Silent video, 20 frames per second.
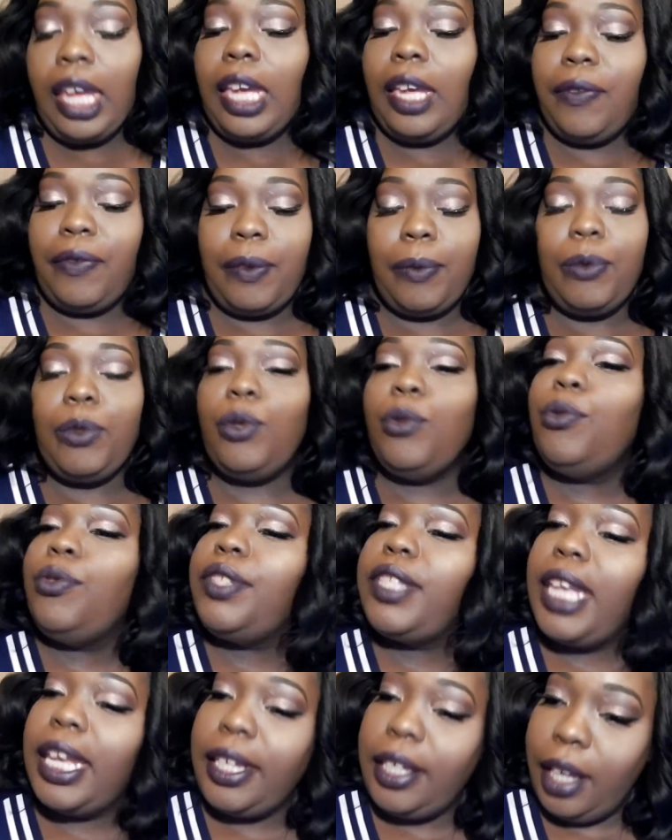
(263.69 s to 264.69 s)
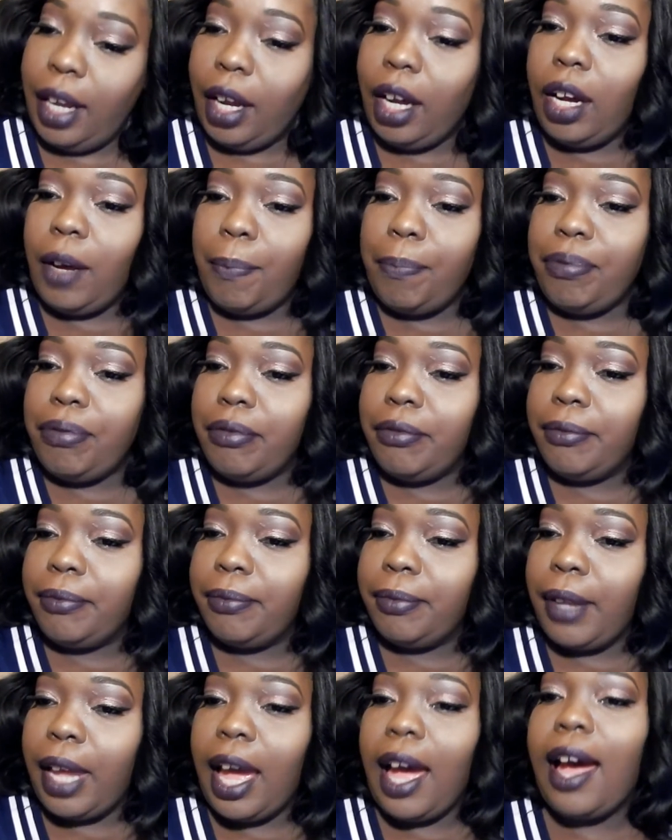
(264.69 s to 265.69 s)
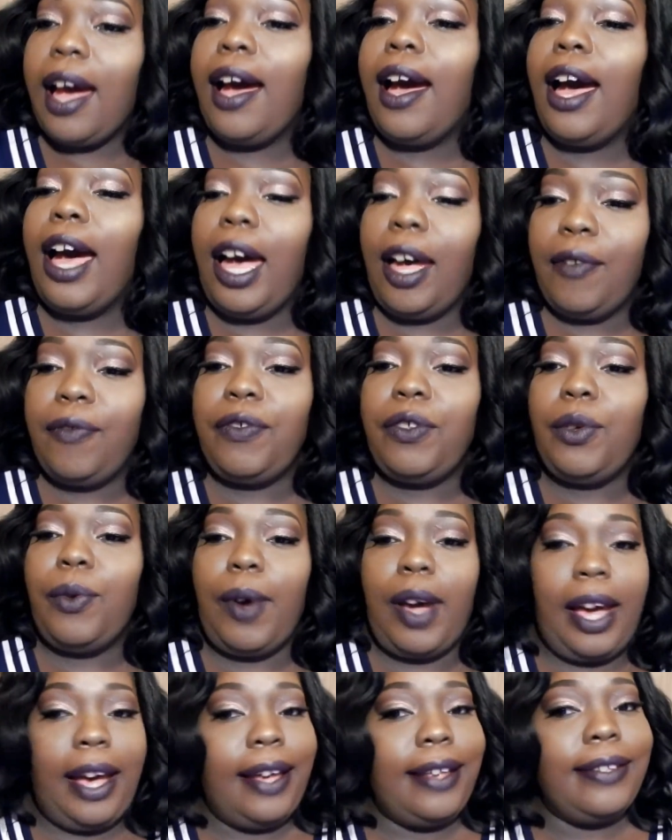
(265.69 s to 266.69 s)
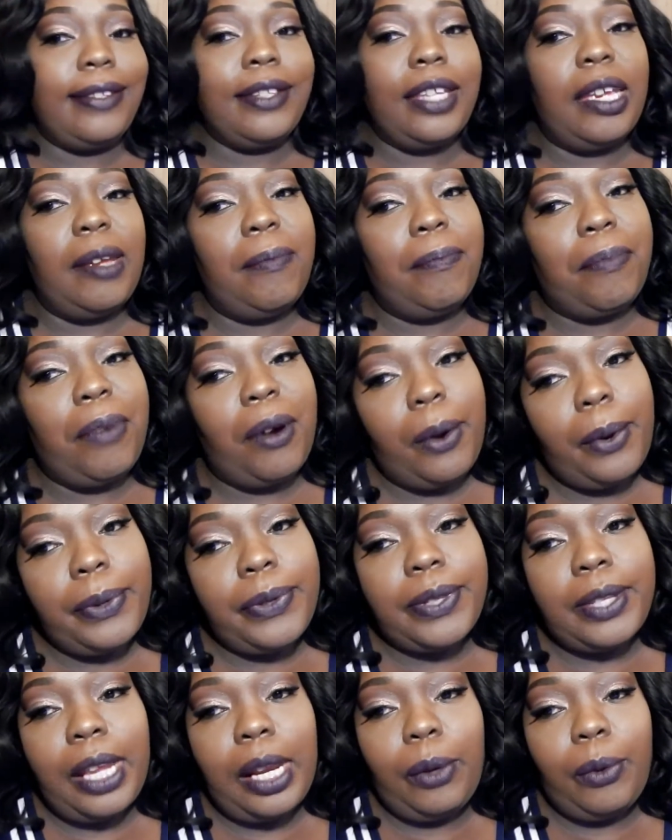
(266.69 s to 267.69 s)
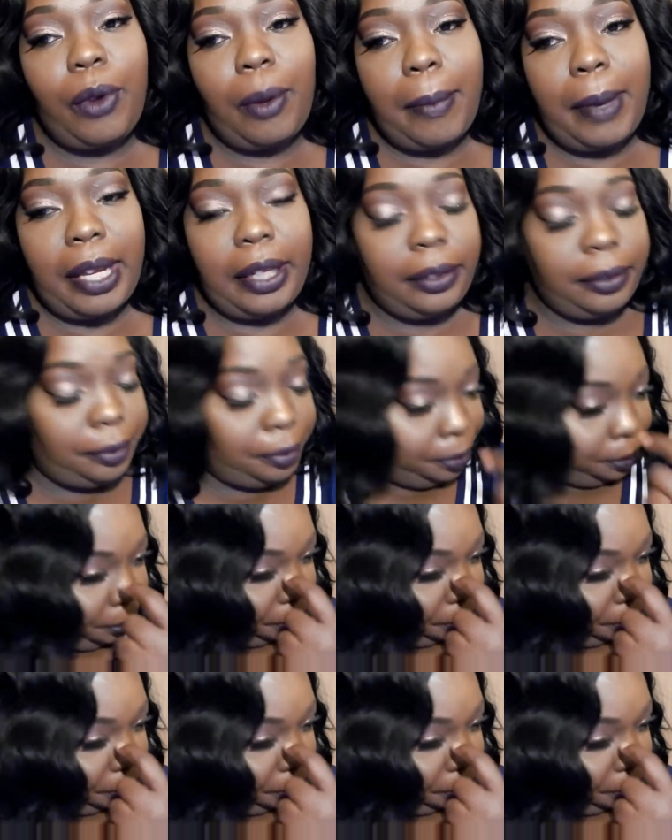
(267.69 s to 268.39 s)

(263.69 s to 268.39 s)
If him do take you up and have you as a personal woman,